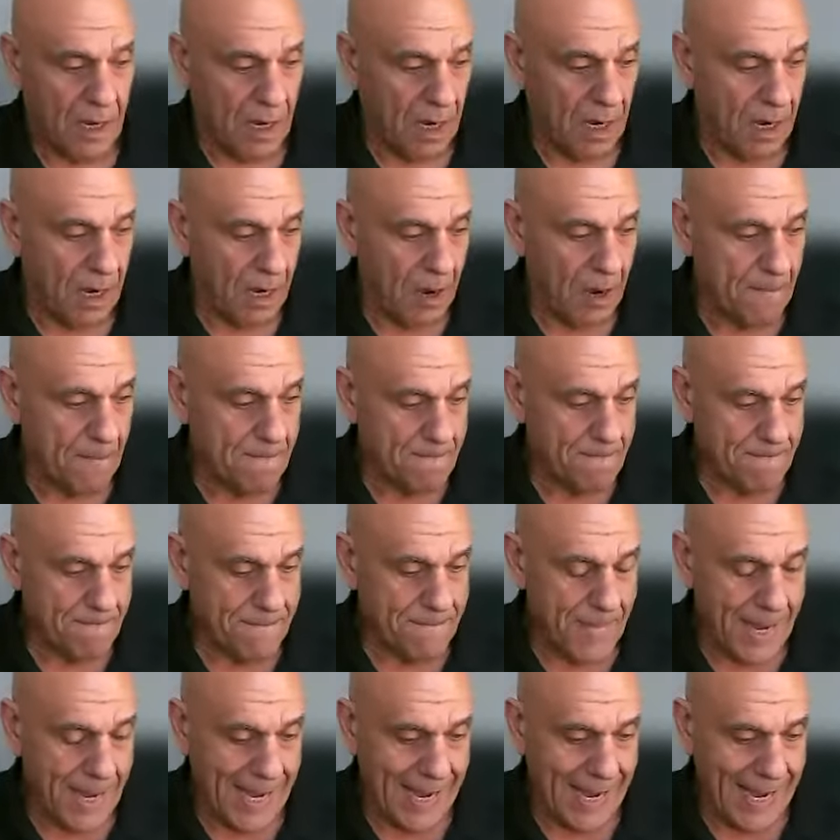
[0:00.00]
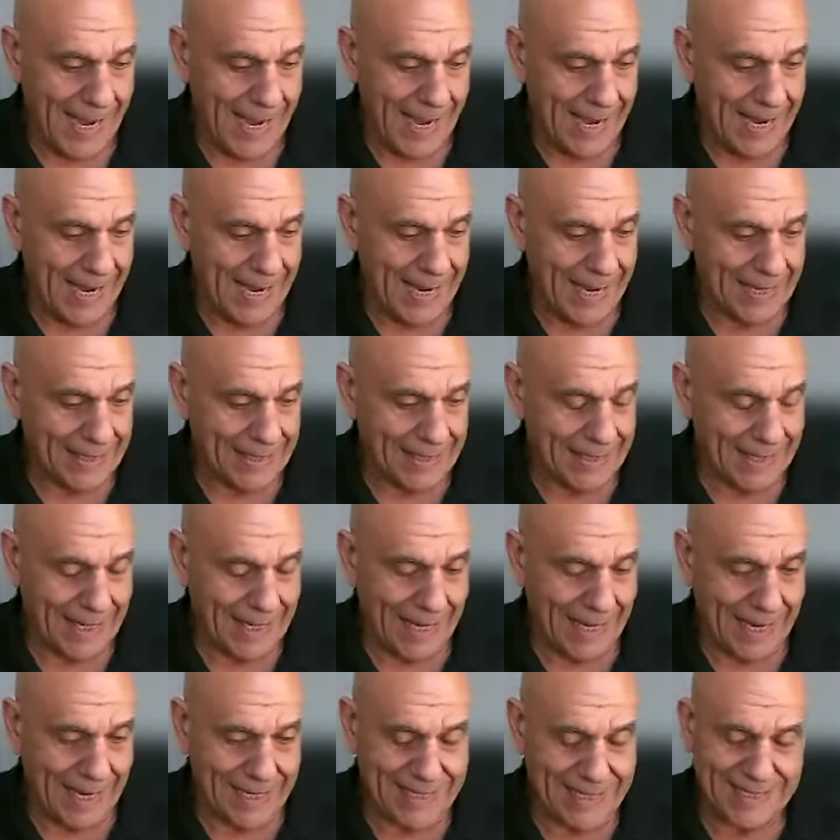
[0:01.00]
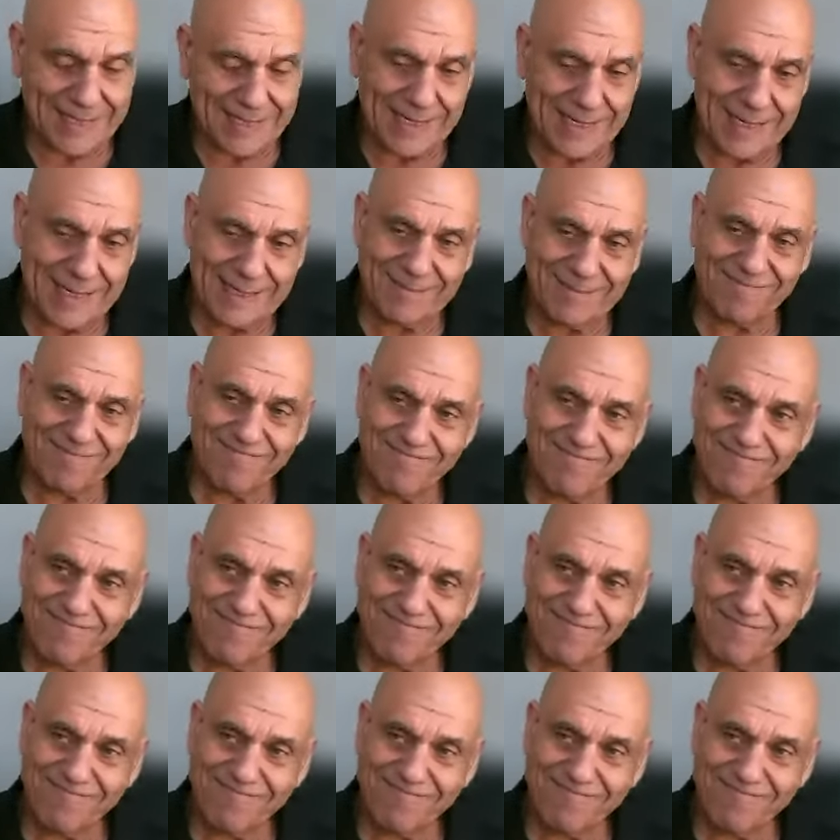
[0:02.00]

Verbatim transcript: Um, and I said,